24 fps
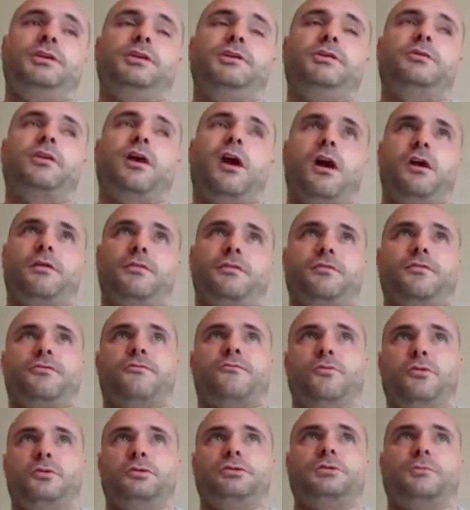you can't
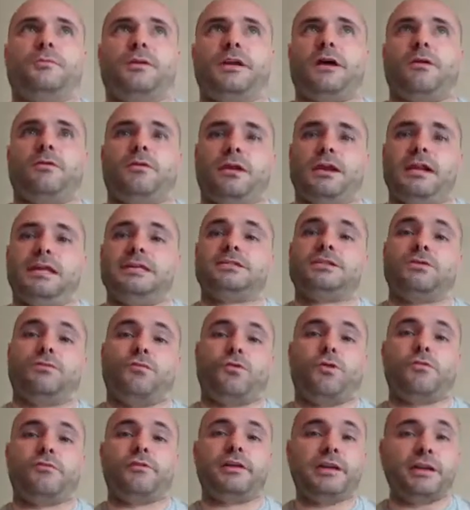throw someone out unless they're
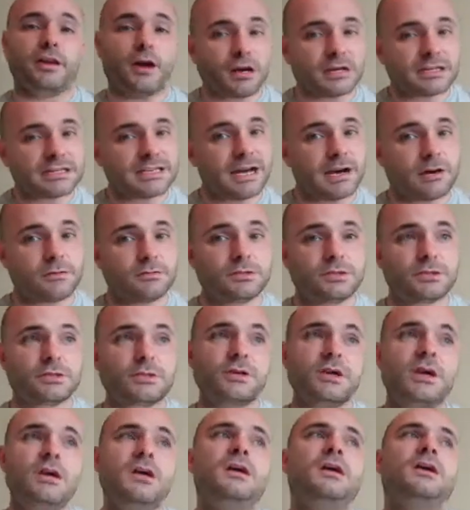already knocked out.
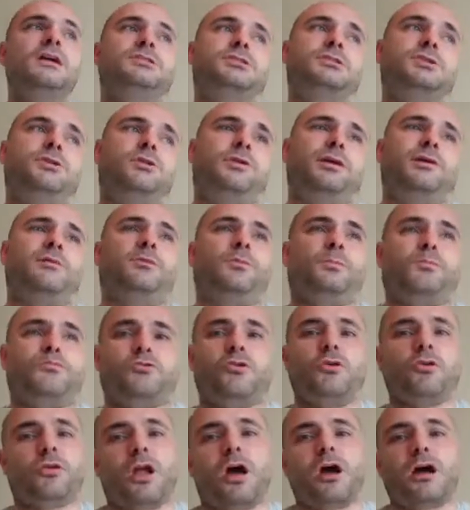So it will
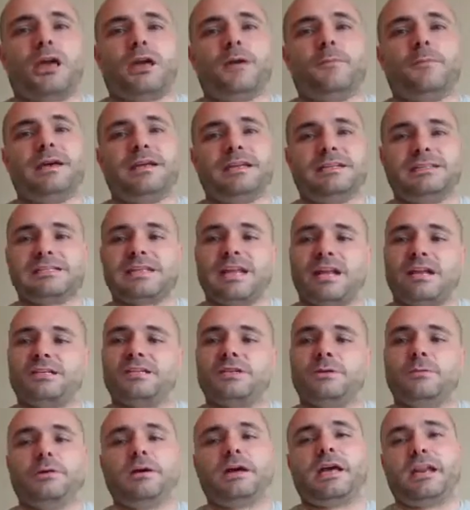prolong it a bit instead of
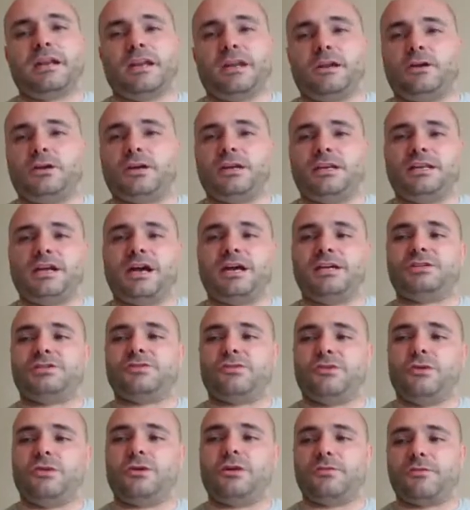someone getting a lucky dice
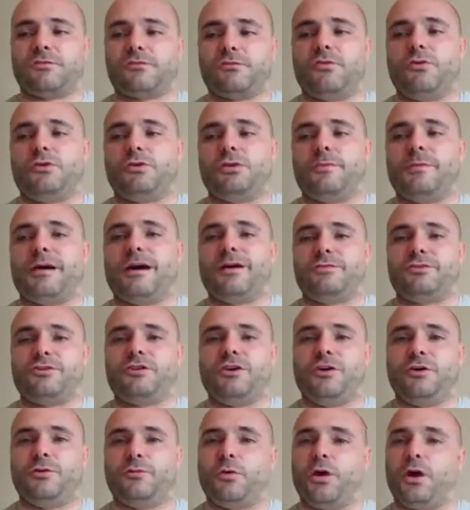roll and throwing them out
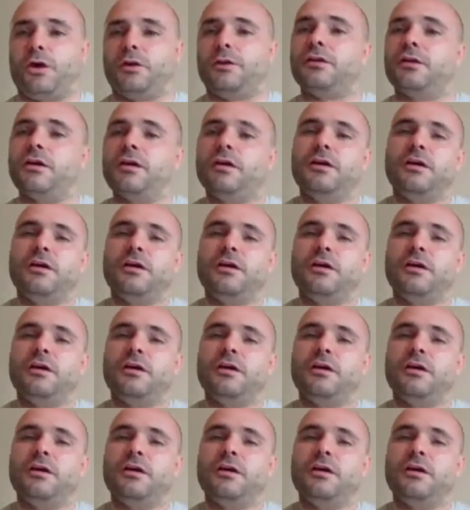turn one.